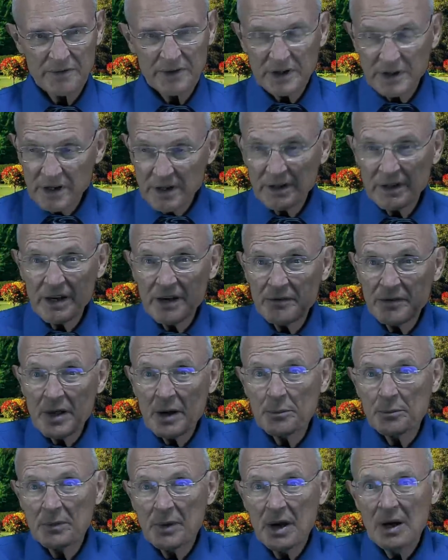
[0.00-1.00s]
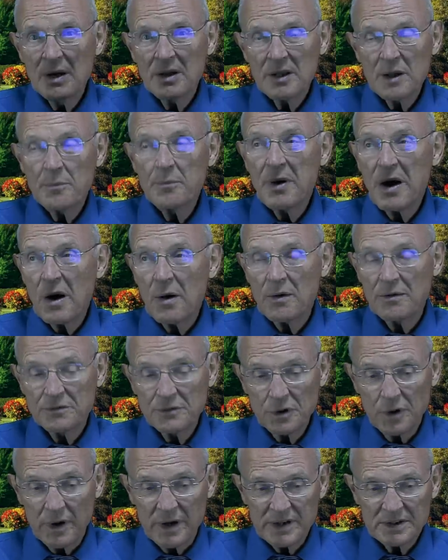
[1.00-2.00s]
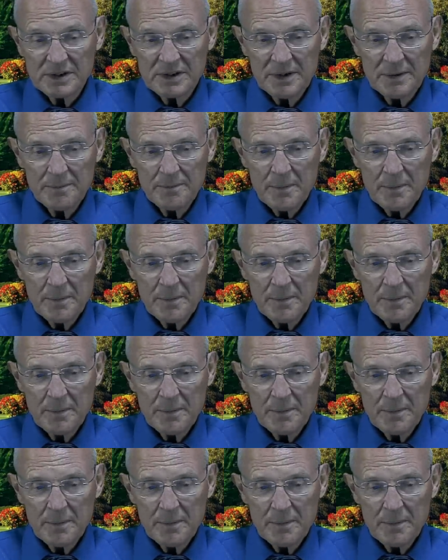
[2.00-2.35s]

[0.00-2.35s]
It did give them the power of choice.